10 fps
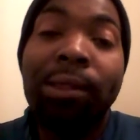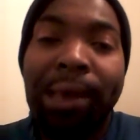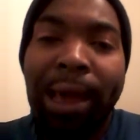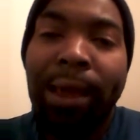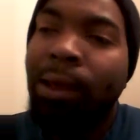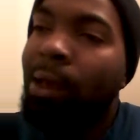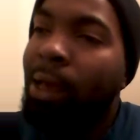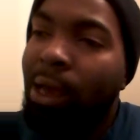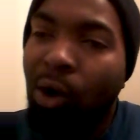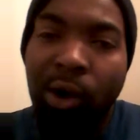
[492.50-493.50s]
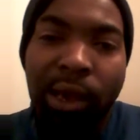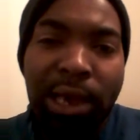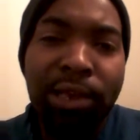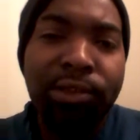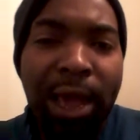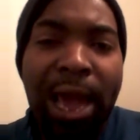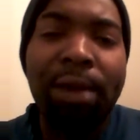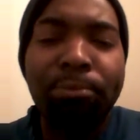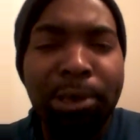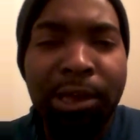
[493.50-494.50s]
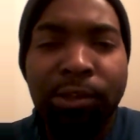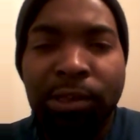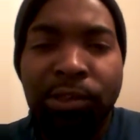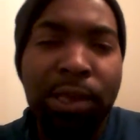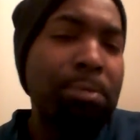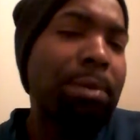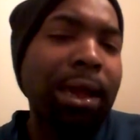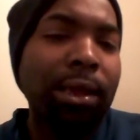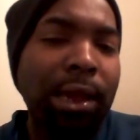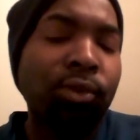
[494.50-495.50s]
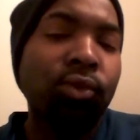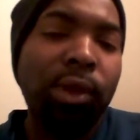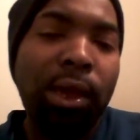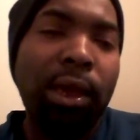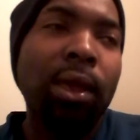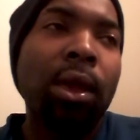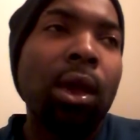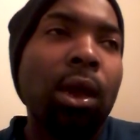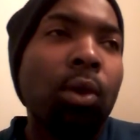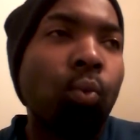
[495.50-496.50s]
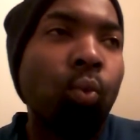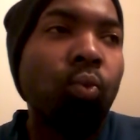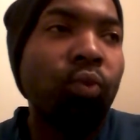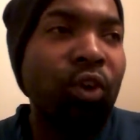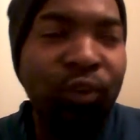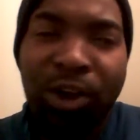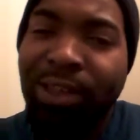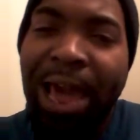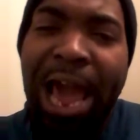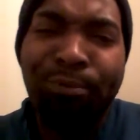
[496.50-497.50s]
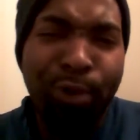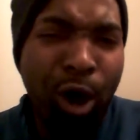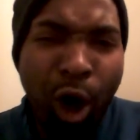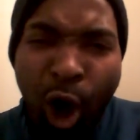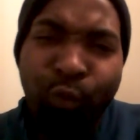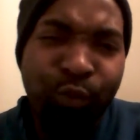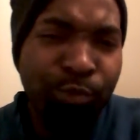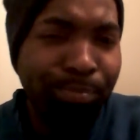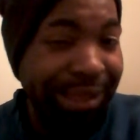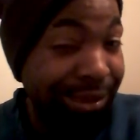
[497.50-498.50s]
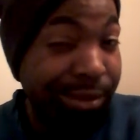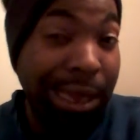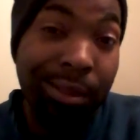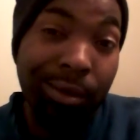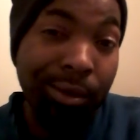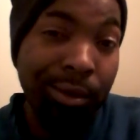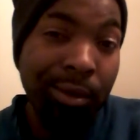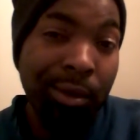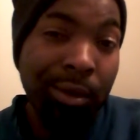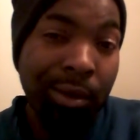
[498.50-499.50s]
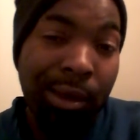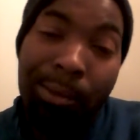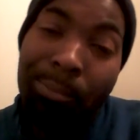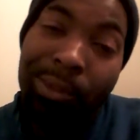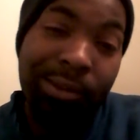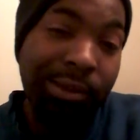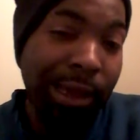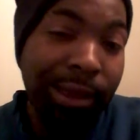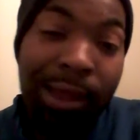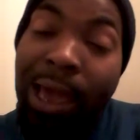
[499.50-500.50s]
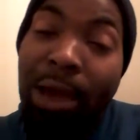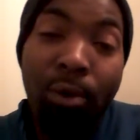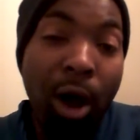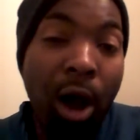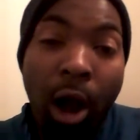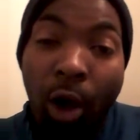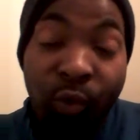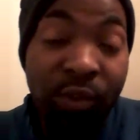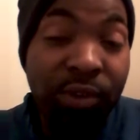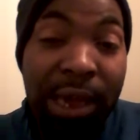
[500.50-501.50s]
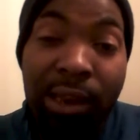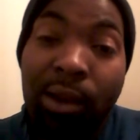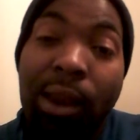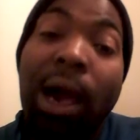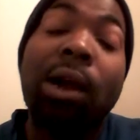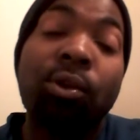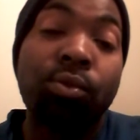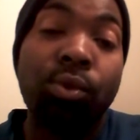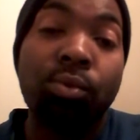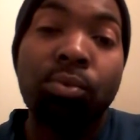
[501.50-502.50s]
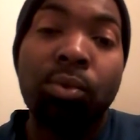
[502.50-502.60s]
that on each half, because it seemed like yesterday, the first half, our offense played stellar. The second half, our offense stayed in the locker room.